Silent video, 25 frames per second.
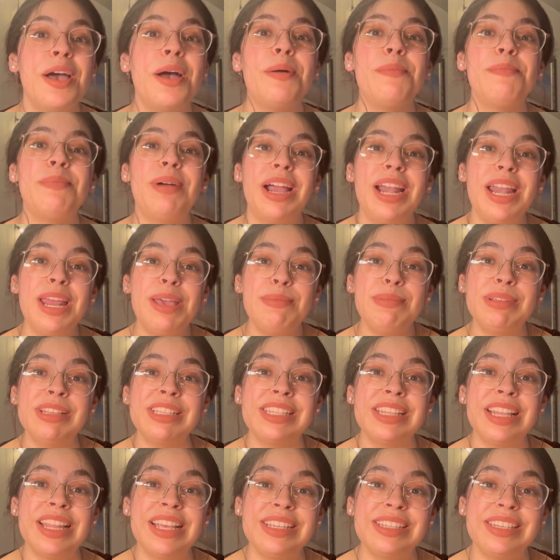My name
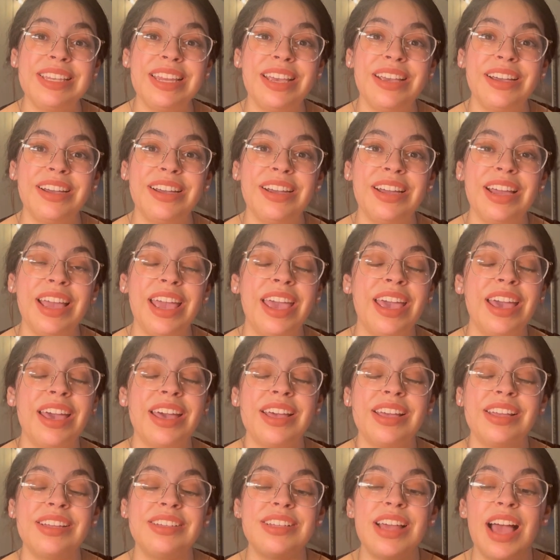is Liz Near
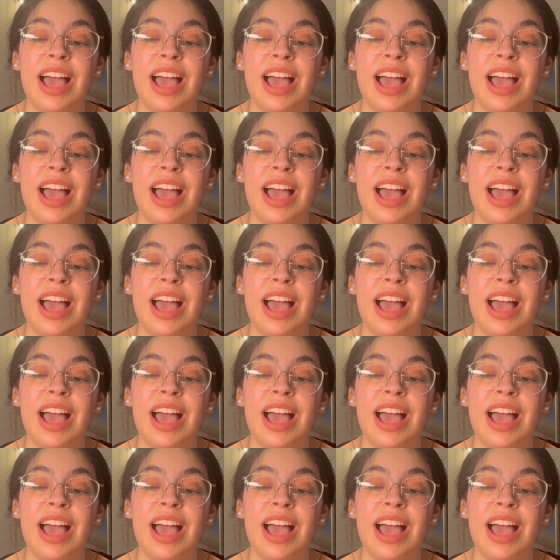and